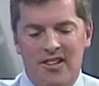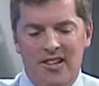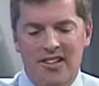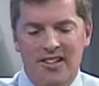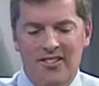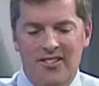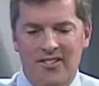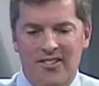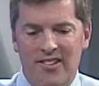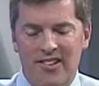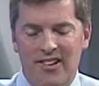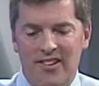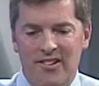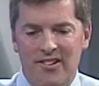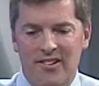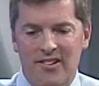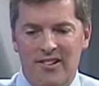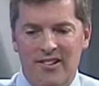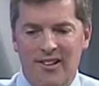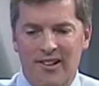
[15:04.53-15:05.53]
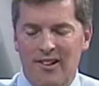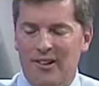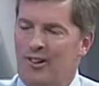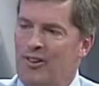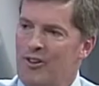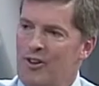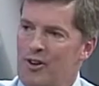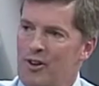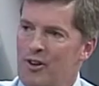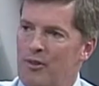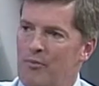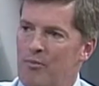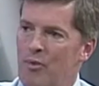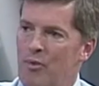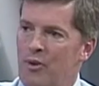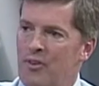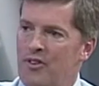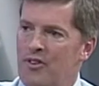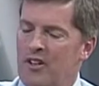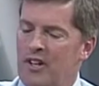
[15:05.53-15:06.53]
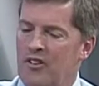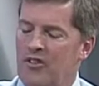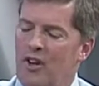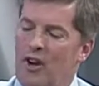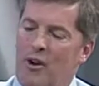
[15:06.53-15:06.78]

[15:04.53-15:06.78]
kids that are, learning important things.